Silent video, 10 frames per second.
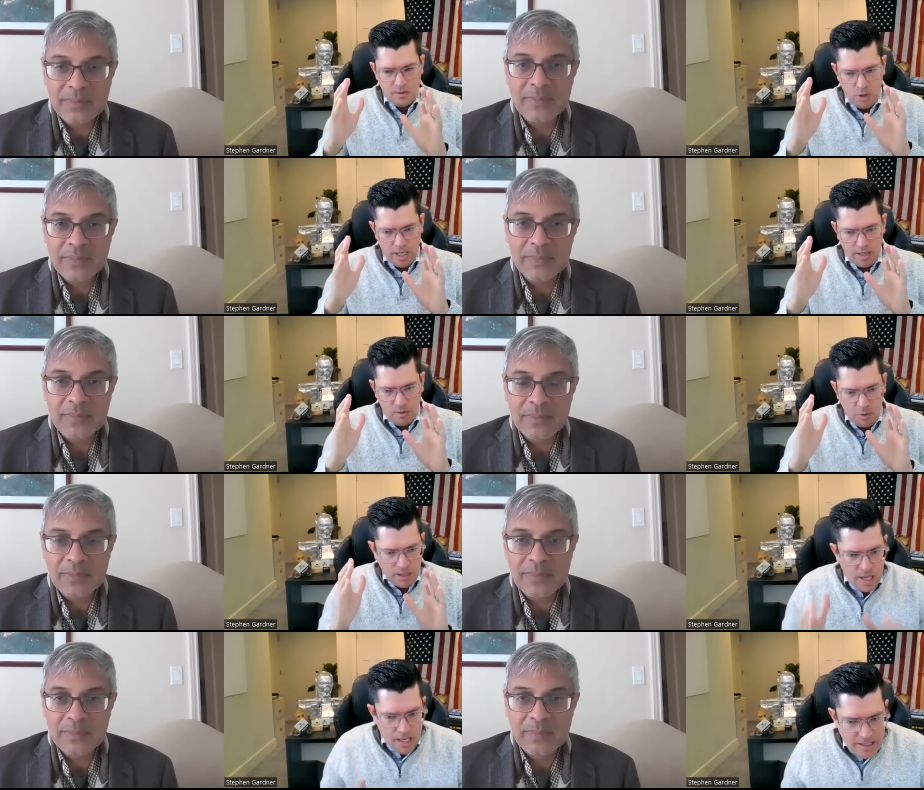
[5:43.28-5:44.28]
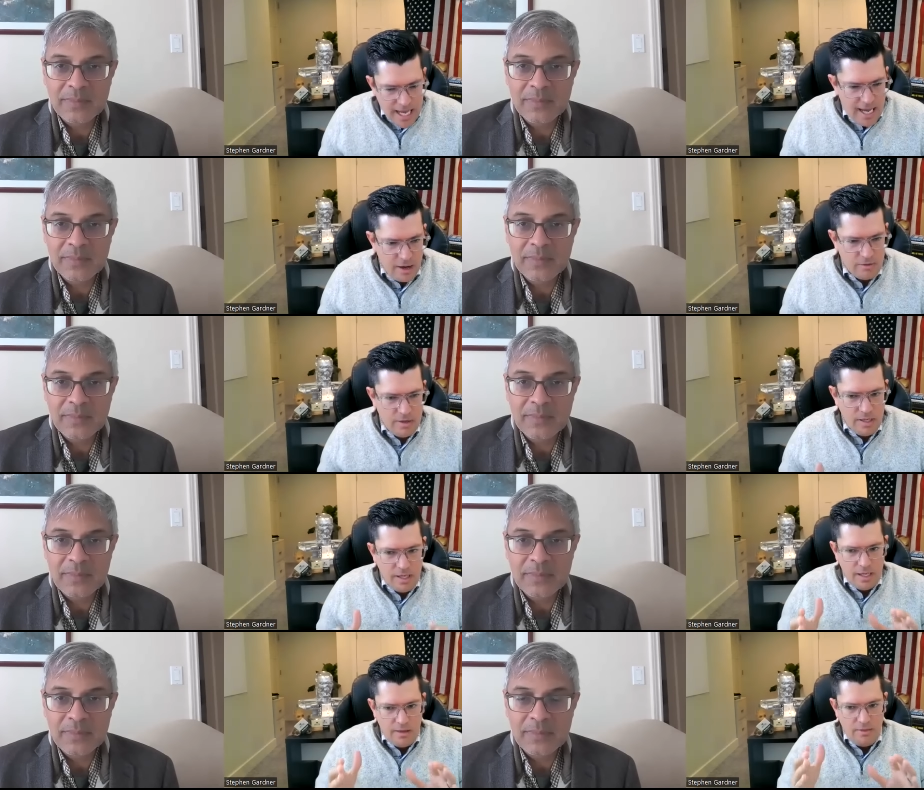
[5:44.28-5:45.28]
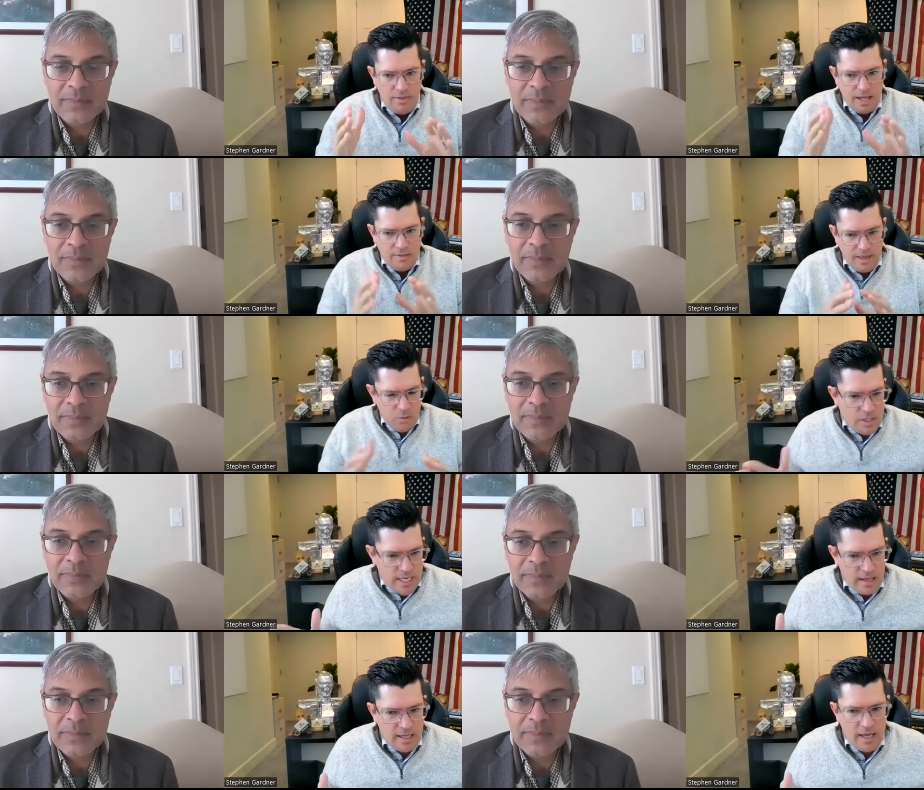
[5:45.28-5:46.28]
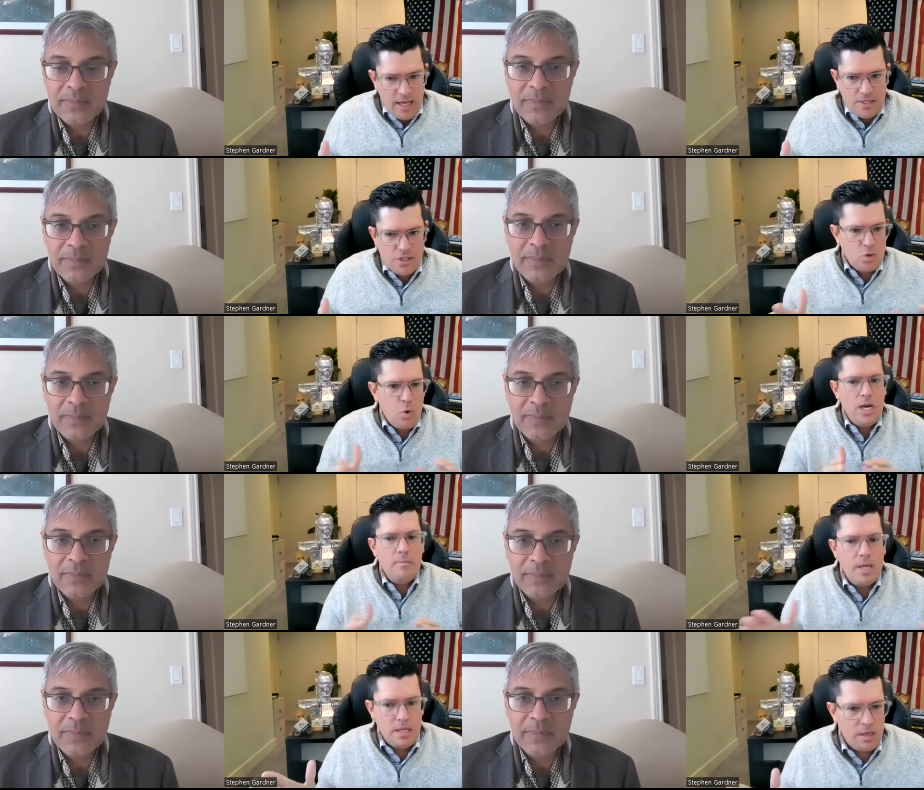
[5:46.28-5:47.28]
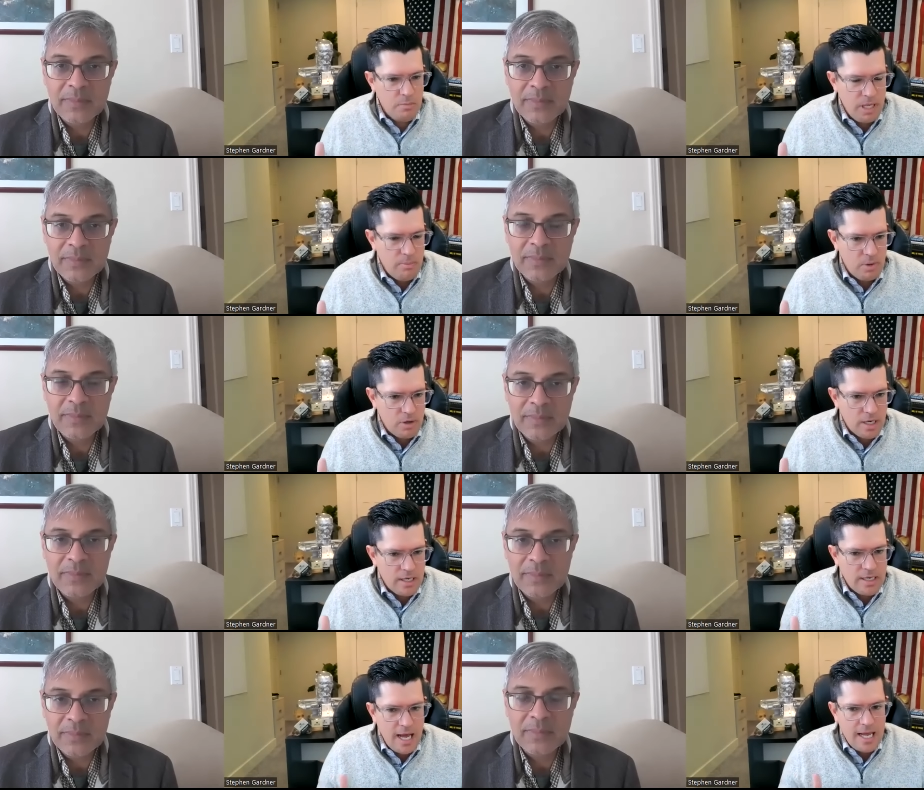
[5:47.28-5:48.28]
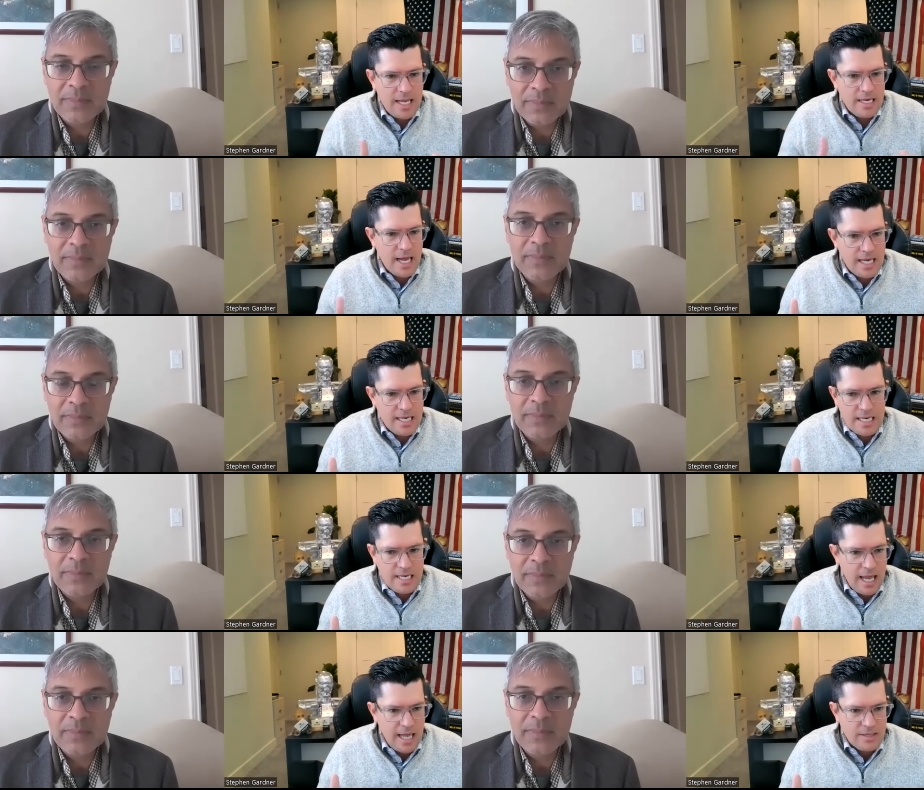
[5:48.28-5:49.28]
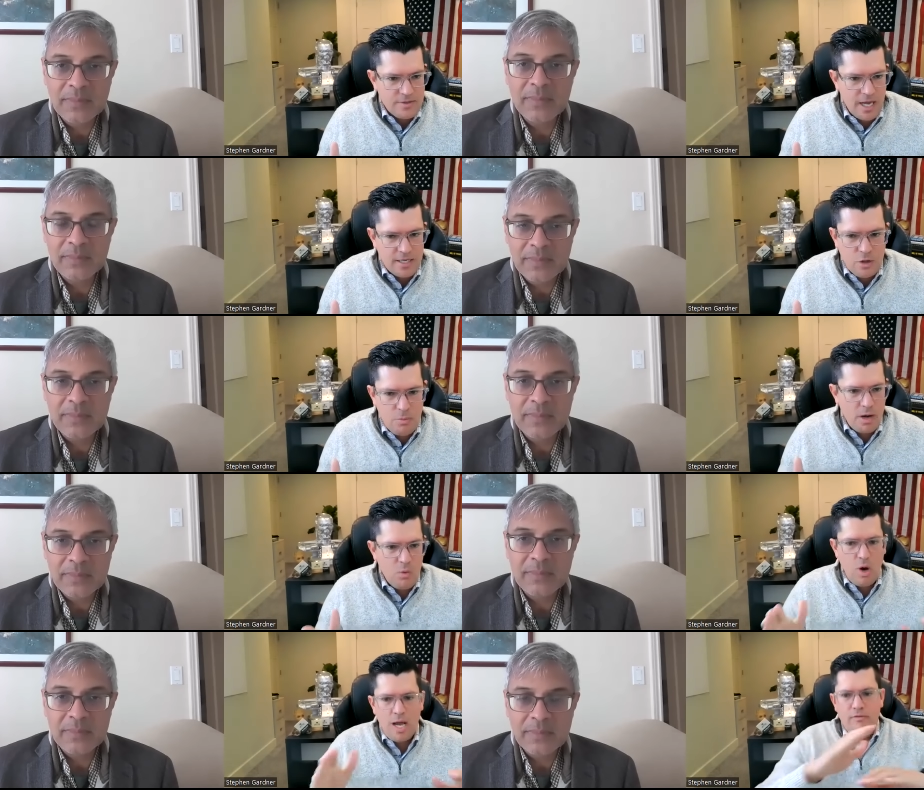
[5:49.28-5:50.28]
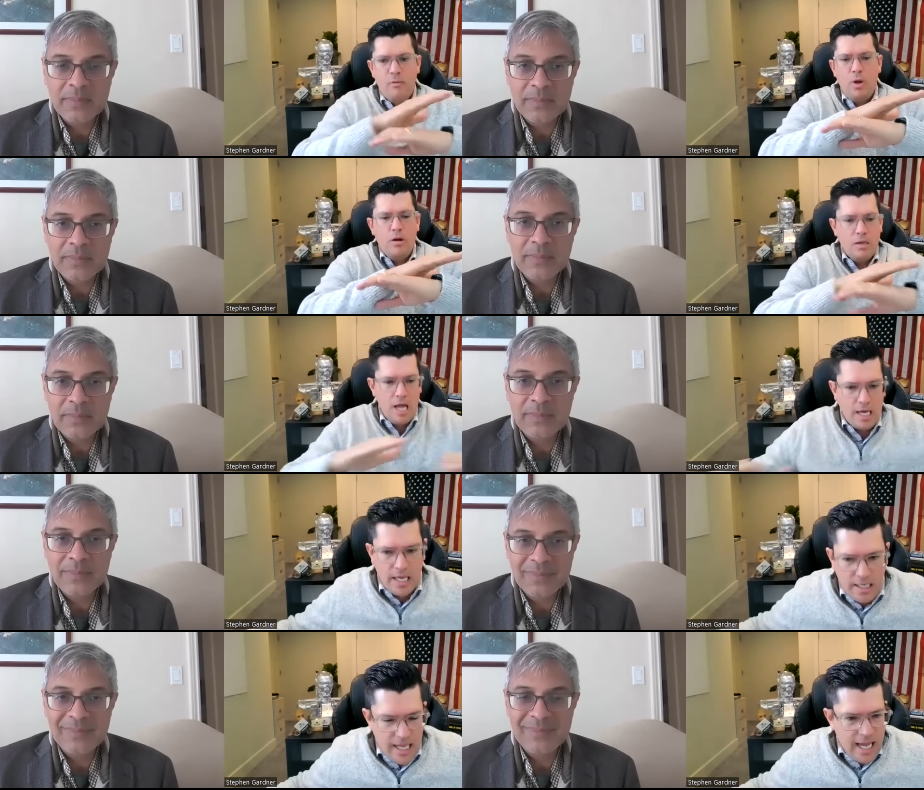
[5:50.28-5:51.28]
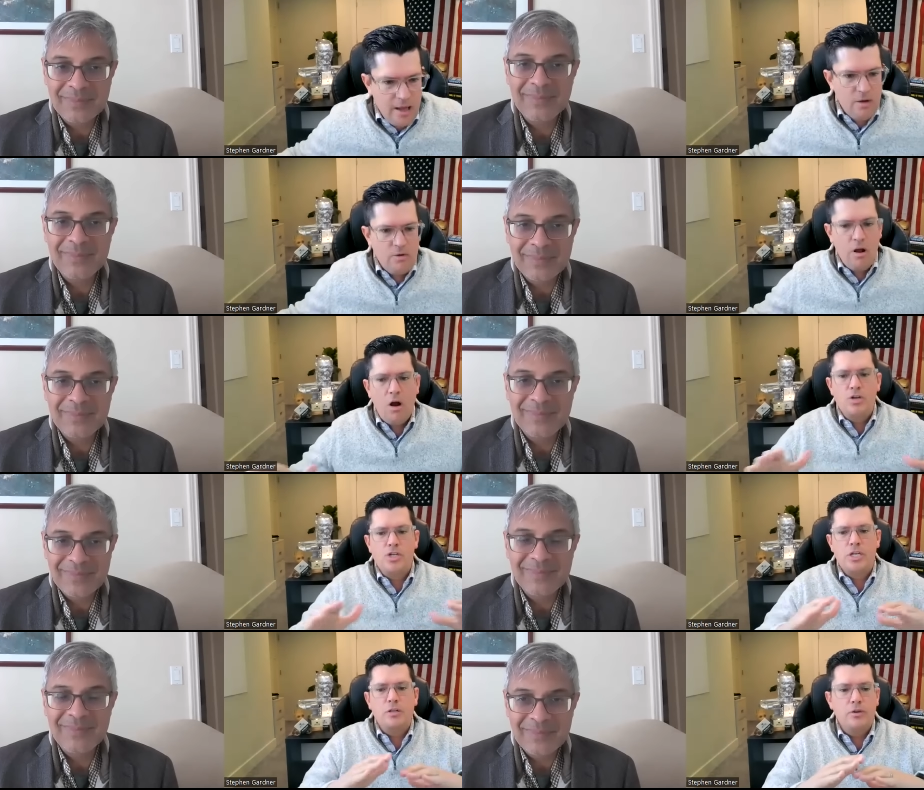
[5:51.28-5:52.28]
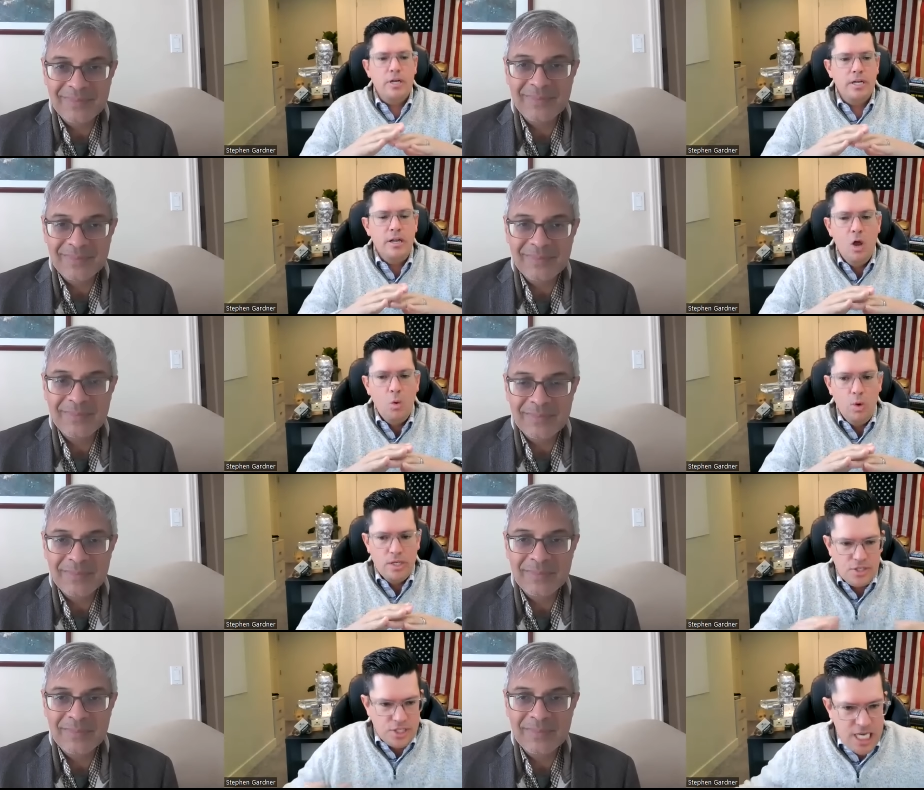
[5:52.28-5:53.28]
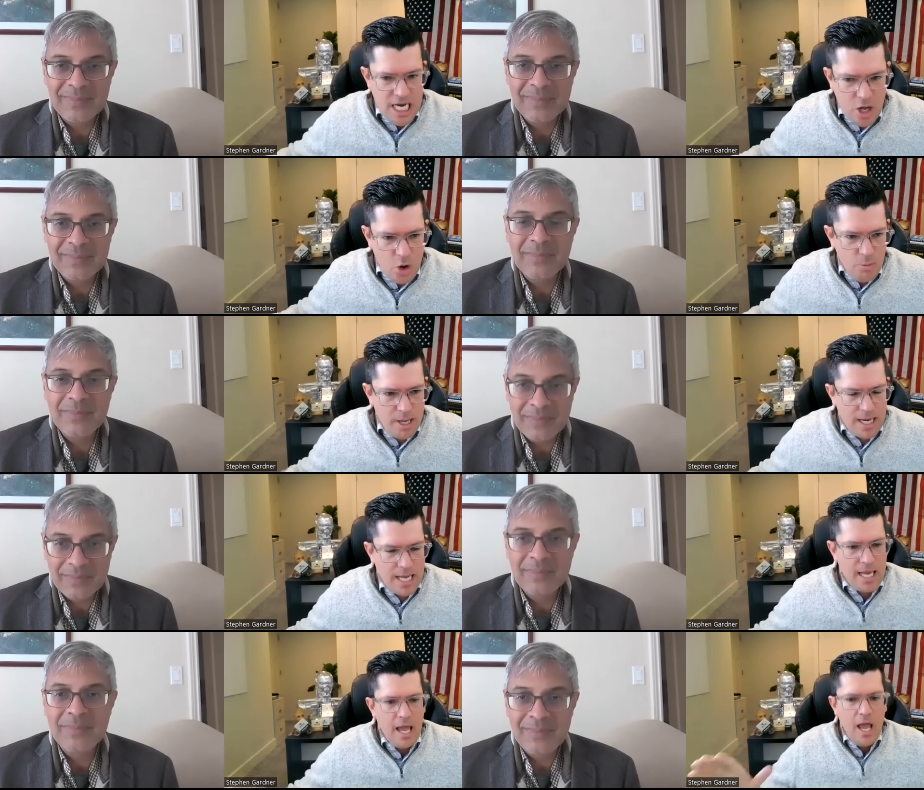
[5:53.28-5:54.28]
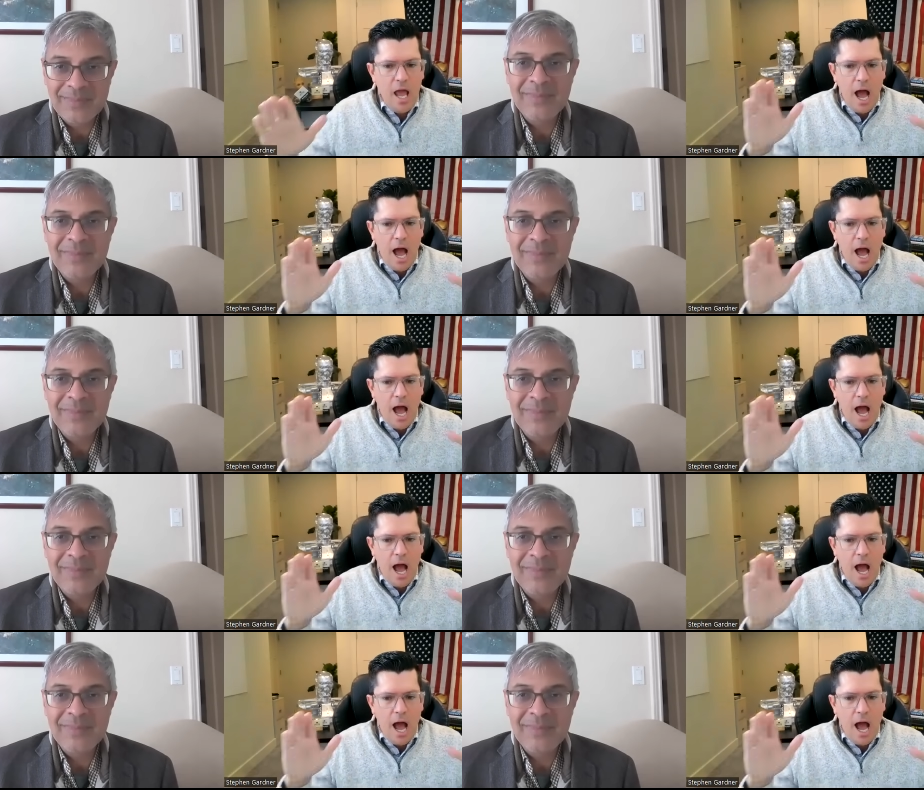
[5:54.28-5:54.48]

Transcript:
Speaker 1: we, we locked down. They, they were telling us 20 million people are going to die in 90 days. I told my wife, we are locking down our children. will see nobody.